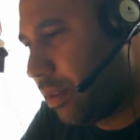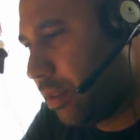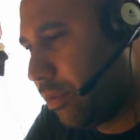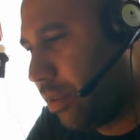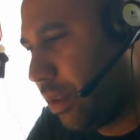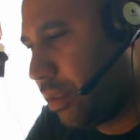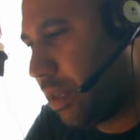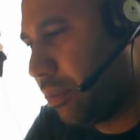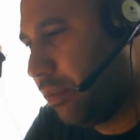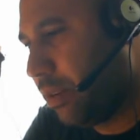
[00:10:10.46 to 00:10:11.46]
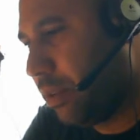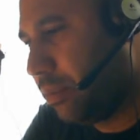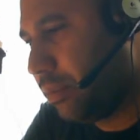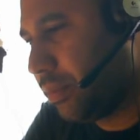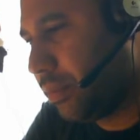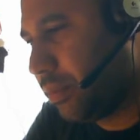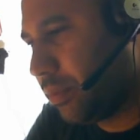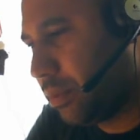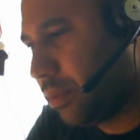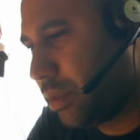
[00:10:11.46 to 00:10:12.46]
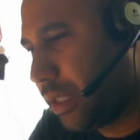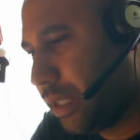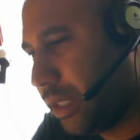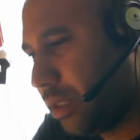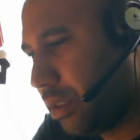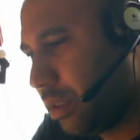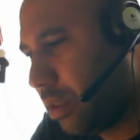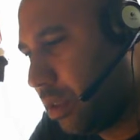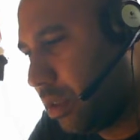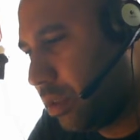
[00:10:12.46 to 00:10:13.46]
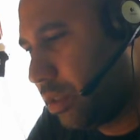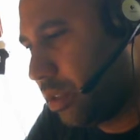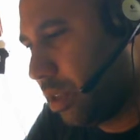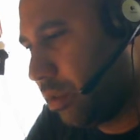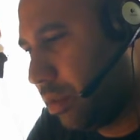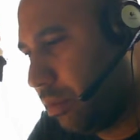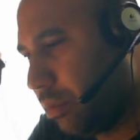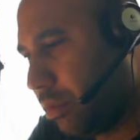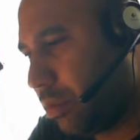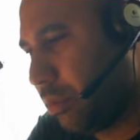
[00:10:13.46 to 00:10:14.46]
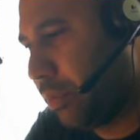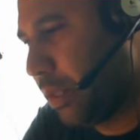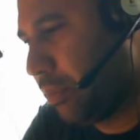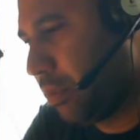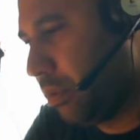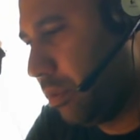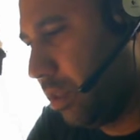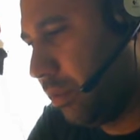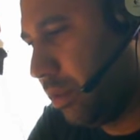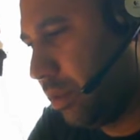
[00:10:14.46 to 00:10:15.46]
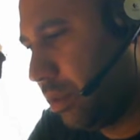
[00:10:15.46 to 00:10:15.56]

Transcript: for that type of scene, genre, group of people, whatever.